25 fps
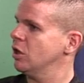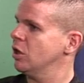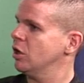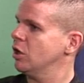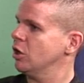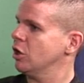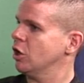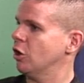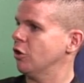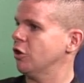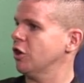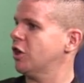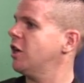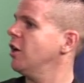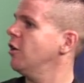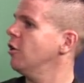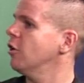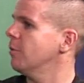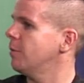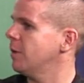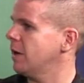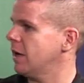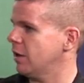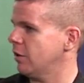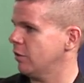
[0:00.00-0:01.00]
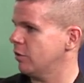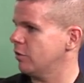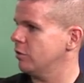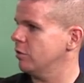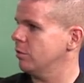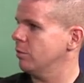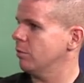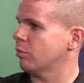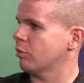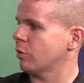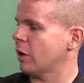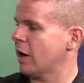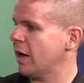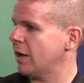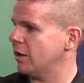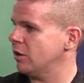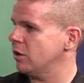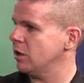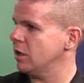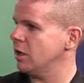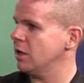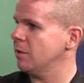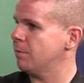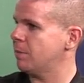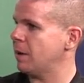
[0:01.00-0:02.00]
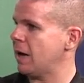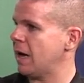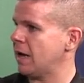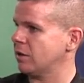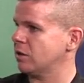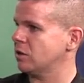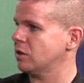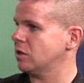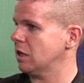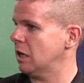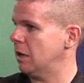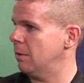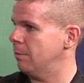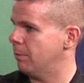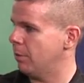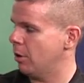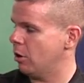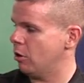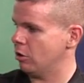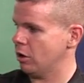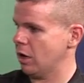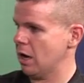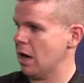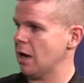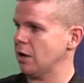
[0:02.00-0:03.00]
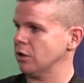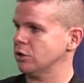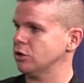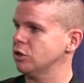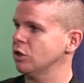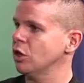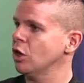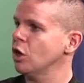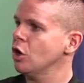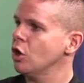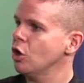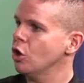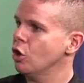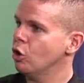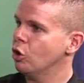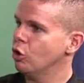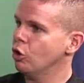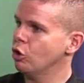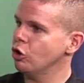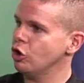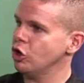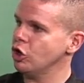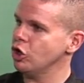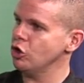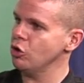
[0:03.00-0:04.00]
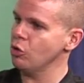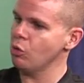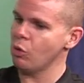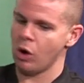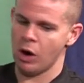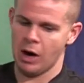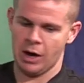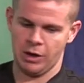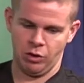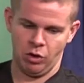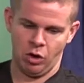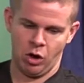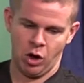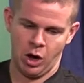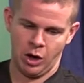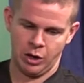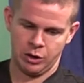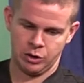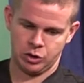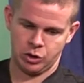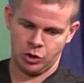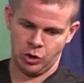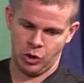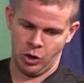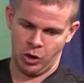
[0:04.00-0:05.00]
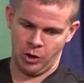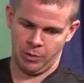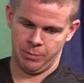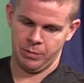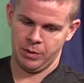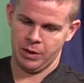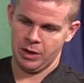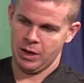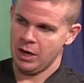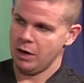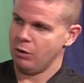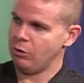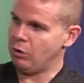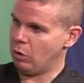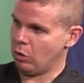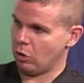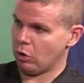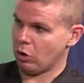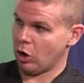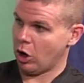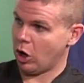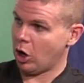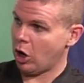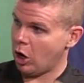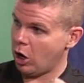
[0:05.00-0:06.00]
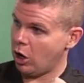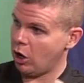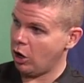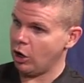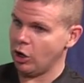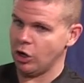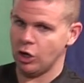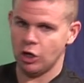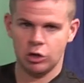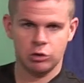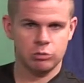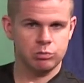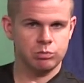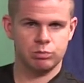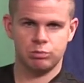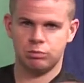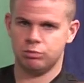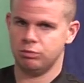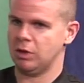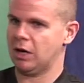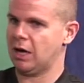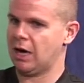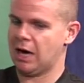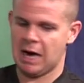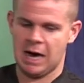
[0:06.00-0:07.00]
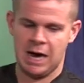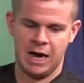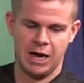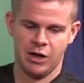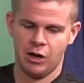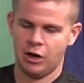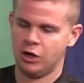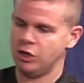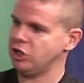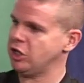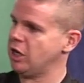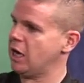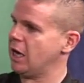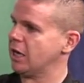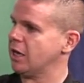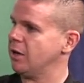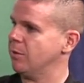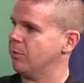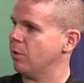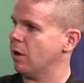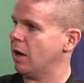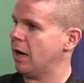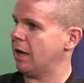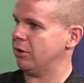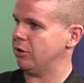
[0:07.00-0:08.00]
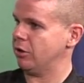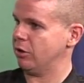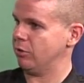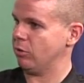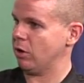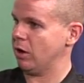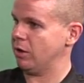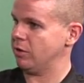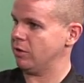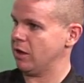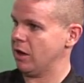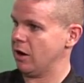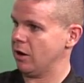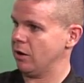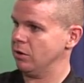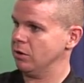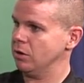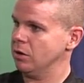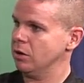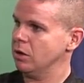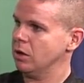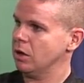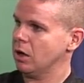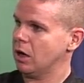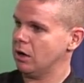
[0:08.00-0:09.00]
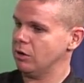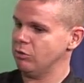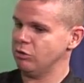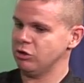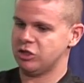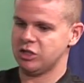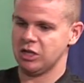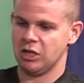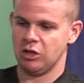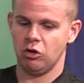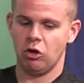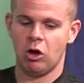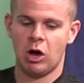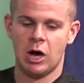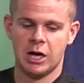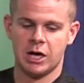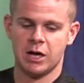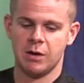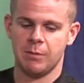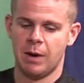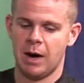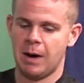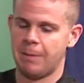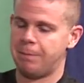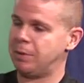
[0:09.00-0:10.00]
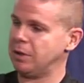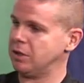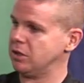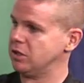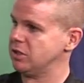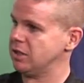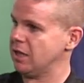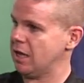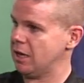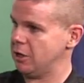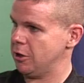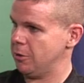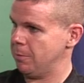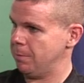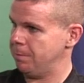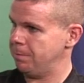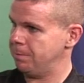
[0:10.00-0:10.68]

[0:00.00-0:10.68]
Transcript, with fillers: you know, the killer bees, Bradley, mm-hmm. Betts, and Bogaerts. Who do you want long term? We were all high on Jackie Bradley right there. we said, lock him up, extend him.